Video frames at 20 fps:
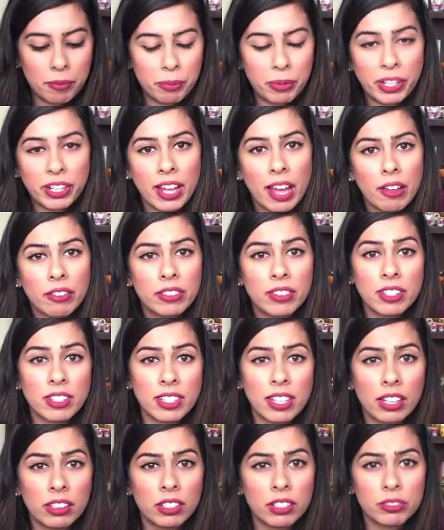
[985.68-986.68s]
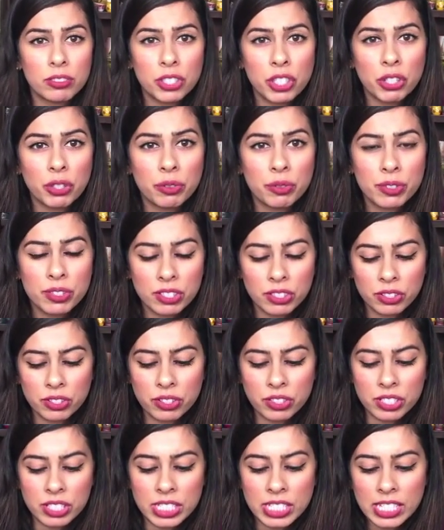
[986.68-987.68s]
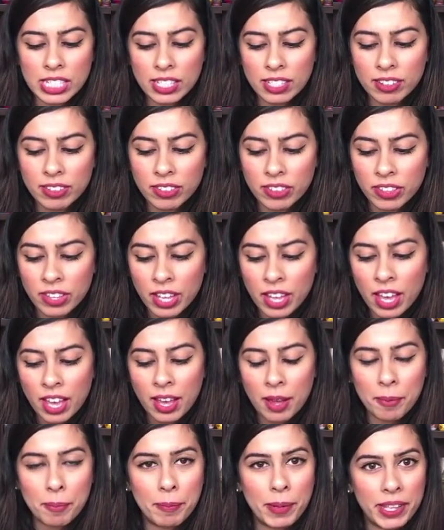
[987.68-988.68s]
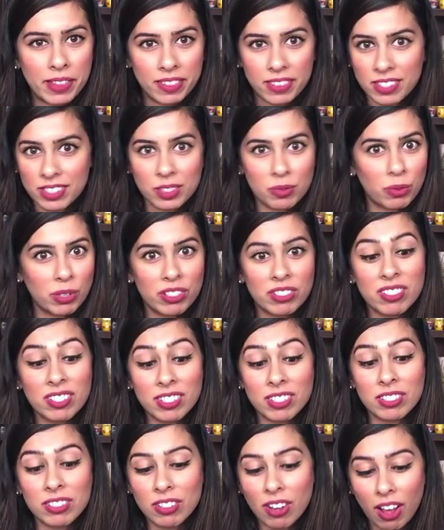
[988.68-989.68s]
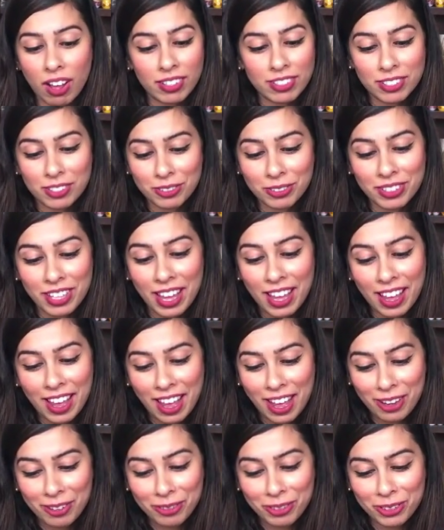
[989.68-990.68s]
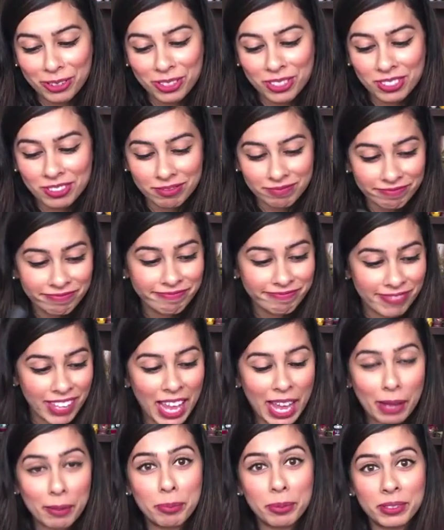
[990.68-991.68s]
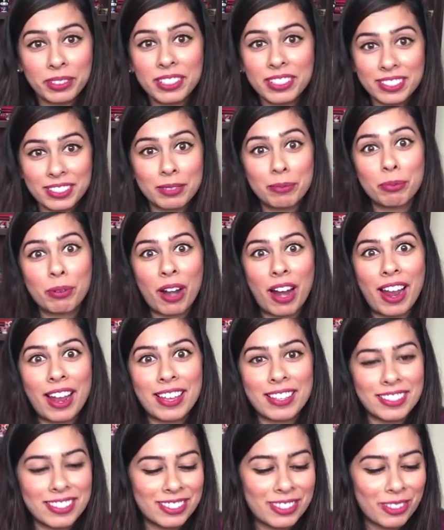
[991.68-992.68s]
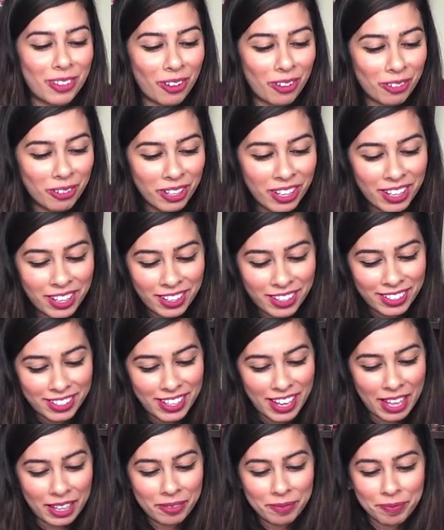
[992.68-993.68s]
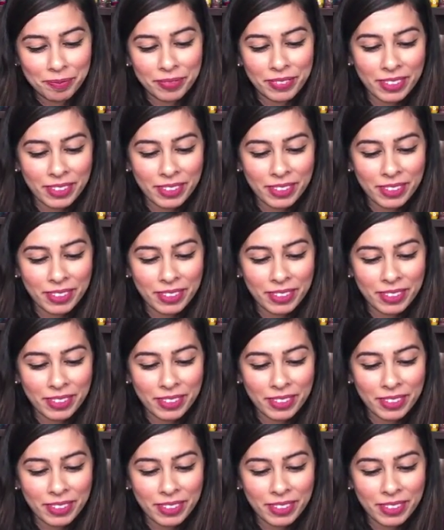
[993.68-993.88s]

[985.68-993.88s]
bring out the yellow tones in your teeth, but this one did not do that. I was happily surprised. So yeah.